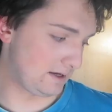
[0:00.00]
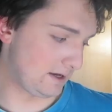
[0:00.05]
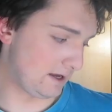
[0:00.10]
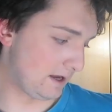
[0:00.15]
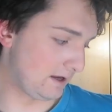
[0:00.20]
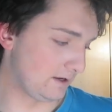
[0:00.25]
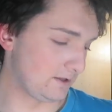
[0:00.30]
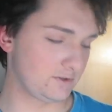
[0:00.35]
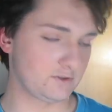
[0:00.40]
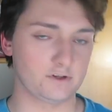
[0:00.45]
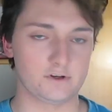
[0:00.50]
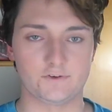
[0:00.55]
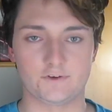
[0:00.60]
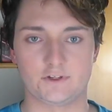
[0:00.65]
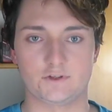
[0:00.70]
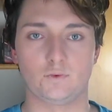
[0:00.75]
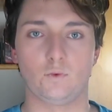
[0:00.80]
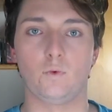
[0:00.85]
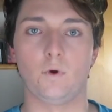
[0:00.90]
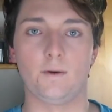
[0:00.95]
and it sort of
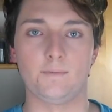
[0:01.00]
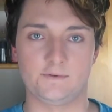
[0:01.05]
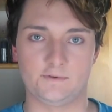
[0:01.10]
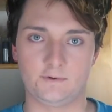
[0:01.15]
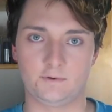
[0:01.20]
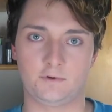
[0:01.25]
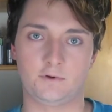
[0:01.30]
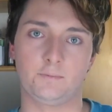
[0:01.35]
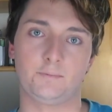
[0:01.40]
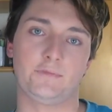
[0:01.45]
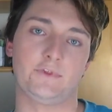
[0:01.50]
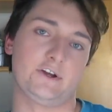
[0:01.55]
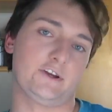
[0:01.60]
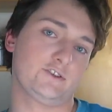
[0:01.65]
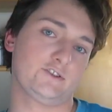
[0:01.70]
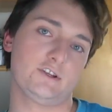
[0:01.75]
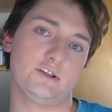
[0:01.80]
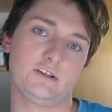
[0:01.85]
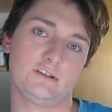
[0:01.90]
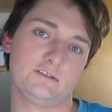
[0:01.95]
just warms your
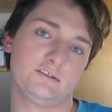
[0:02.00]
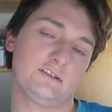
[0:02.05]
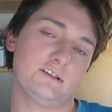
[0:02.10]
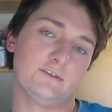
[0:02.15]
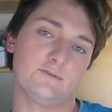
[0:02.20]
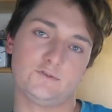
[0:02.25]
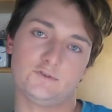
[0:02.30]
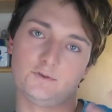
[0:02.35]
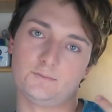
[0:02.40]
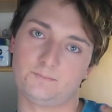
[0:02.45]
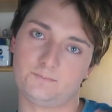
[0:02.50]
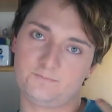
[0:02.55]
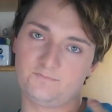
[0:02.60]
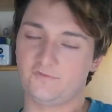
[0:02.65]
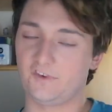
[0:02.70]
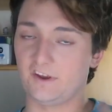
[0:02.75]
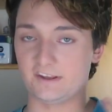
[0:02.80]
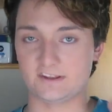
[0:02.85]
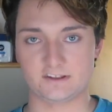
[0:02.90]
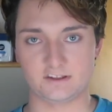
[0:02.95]
complexion, gives your
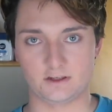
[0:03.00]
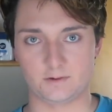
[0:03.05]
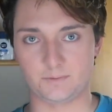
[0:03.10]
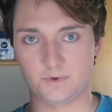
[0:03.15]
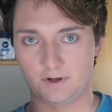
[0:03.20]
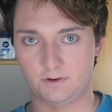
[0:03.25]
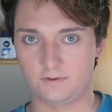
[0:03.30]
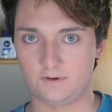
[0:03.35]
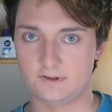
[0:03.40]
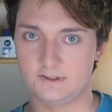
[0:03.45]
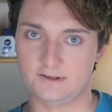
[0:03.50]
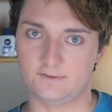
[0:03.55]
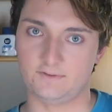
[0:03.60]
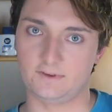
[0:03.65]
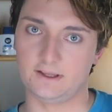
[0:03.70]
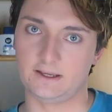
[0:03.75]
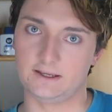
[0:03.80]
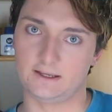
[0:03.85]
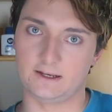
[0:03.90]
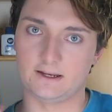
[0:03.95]
face the appearance of
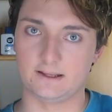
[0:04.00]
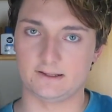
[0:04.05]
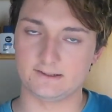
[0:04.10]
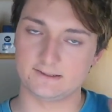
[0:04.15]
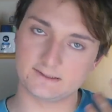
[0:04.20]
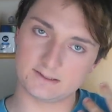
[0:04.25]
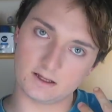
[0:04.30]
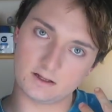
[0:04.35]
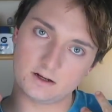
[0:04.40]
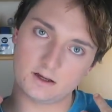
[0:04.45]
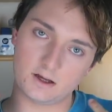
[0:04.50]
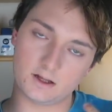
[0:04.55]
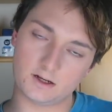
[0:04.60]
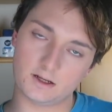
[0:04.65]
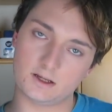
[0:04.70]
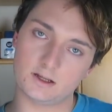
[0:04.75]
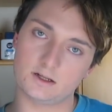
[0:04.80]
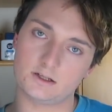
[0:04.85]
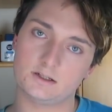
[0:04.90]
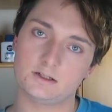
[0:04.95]
like it has sun on
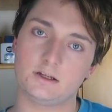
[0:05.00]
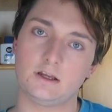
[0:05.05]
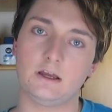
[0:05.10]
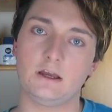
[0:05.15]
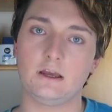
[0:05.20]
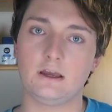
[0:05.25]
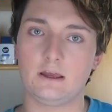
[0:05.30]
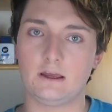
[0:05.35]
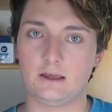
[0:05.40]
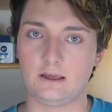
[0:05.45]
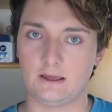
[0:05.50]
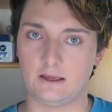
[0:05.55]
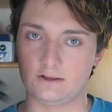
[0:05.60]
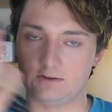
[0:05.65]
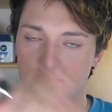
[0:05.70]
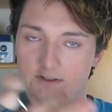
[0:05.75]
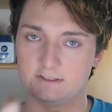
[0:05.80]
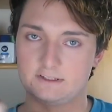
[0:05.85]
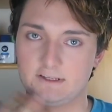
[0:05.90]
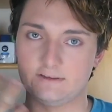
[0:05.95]
it,
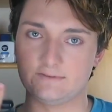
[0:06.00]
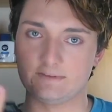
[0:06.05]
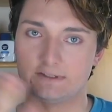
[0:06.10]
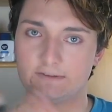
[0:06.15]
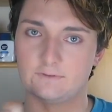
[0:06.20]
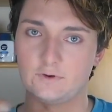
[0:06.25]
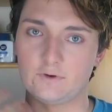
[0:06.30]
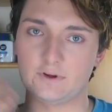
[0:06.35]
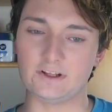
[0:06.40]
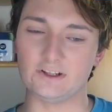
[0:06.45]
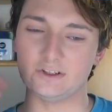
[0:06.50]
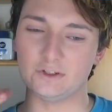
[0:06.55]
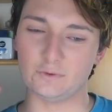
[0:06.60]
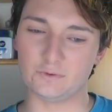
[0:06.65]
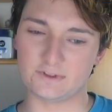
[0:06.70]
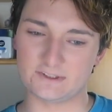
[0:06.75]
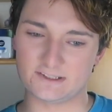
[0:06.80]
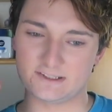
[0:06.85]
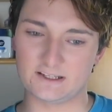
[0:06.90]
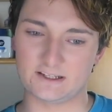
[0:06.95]
and just gives a very
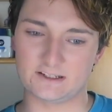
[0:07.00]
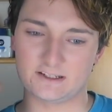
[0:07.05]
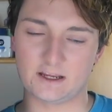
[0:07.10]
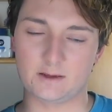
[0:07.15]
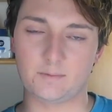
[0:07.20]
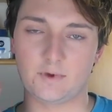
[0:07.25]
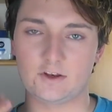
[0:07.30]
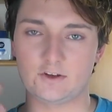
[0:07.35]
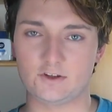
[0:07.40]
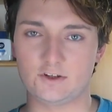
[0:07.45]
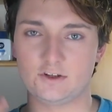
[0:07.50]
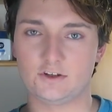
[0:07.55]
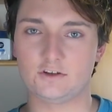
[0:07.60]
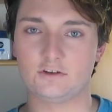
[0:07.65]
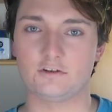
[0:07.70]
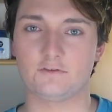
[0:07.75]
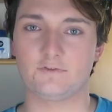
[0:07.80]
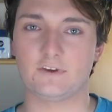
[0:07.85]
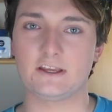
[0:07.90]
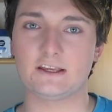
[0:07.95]
loose dimension
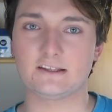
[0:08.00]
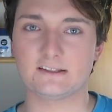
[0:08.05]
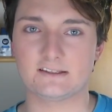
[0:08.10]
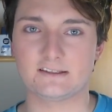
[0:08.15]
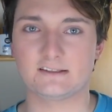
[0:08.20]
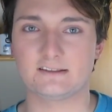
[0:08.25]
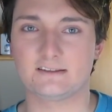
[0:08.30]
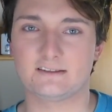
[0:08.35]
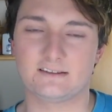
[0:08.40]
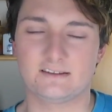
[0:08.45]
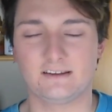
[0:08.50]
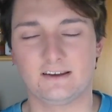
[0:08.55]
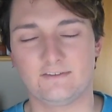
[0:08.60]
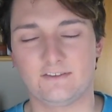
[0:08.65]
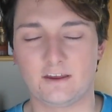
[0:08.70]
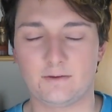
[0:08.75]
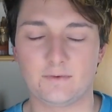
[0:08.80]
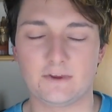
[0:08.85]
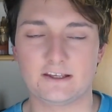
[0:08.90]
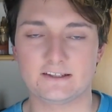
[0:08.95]
to your face, if
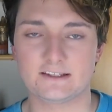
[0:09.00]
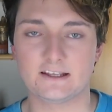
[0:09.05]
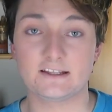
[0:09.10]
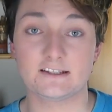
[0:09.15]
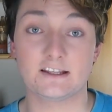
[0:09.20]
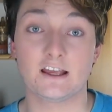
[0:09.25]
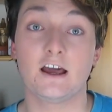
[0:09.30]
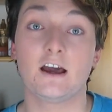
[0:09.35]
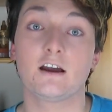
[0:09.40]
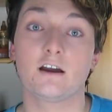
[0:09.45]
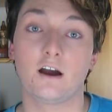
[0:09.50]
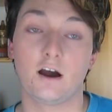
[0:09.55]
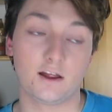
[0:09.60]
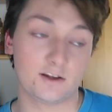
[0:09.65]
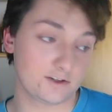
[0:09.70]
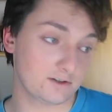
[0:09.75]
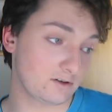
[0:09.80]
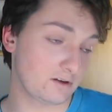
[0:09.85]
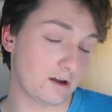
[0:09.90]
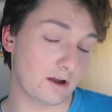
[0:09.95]
that makes sense.
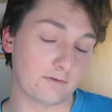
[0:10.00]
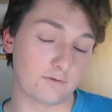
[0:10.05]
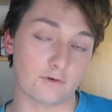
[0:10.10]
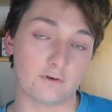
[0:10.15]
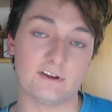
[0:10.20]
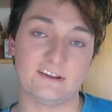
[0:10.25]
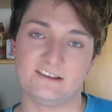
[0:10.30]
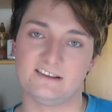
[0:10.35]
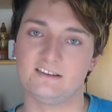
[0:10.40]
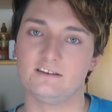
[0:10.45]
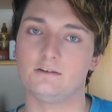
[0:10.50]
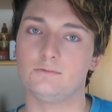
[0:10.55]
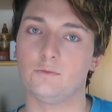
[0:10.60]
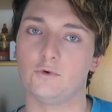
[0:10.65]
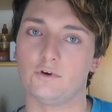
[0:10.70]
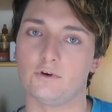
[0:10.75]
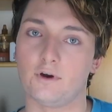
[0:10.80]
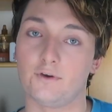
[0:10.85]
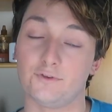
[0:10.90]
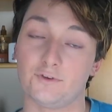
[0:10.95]
Contour, however, is a little
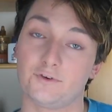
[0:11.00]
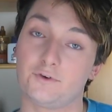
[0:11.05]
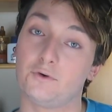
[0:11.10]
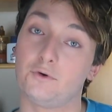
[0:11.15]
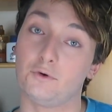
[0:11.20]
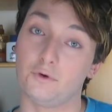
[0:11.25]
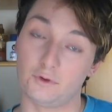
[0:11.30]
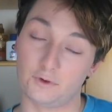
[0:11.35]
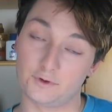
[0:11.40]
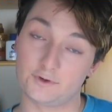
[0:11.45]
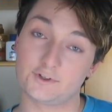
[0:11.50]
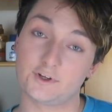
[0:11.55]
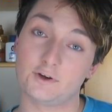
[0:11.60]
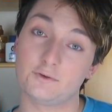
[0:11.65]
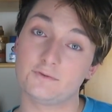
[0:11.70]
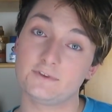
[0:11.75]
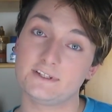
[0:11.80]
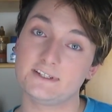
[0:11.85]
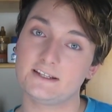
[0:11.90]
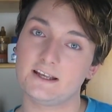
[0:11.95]
more on the cooler
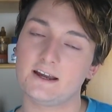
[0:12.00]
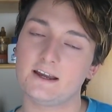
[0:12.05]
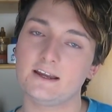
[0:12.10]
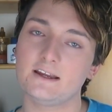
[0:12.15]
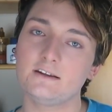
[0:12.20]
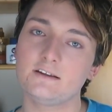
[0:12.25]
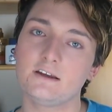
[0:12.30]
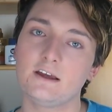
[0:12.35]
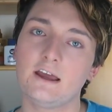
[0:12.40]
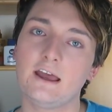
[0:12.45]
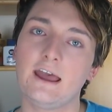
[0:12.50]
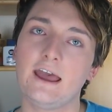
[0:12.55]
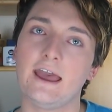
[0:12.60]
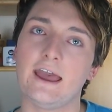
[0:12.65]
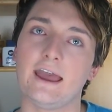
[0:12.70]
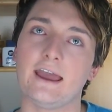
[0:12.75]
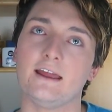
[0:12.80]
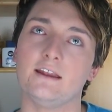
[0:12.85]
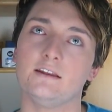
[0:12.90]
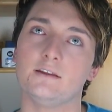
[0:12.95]
tone side,
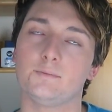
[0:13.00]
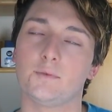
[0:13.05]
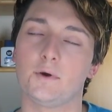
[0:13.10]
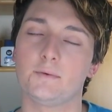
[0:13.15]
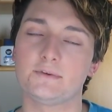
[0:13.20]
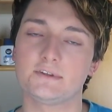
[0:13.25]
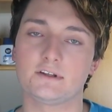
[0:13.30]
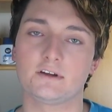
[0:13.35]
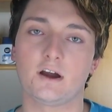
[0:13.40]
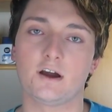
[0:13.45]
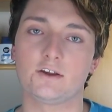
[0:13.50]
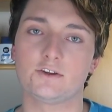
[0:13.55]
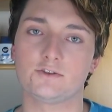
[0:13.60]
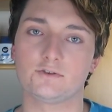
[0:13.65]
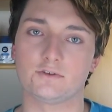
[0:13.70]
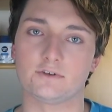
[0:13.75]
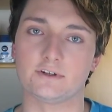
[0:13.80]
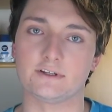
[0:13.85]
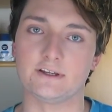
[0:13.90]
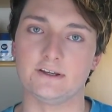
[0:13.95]
and the purpose of
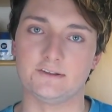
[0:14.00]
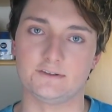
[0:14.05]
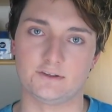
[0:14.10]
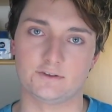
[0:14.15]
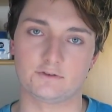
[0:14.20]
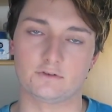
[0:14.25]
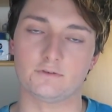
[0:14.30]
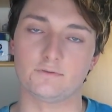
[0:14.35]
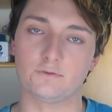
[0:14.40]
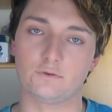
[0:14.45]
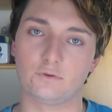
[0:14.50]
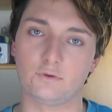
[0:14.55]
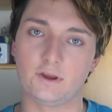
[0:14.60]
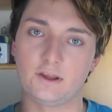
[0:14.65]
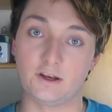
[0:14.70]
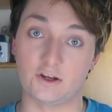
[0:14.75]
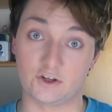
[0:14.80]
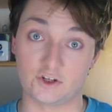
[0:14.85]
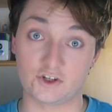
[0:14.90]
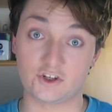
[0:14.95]
contouring is to sort of
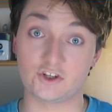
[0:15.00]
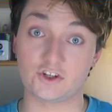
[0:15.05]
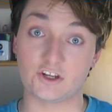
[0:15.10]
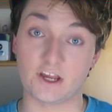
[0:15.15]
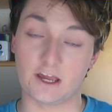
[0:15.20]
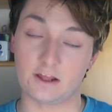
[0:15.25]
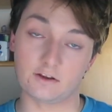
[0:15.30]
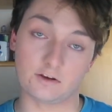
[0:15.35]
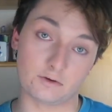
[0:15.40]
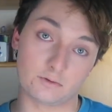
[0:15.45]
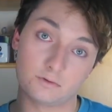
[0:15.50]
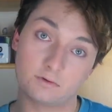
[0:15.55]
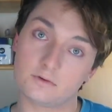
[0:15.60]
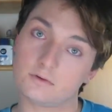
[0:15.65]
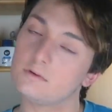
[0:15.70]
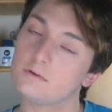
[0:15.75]
create a shadow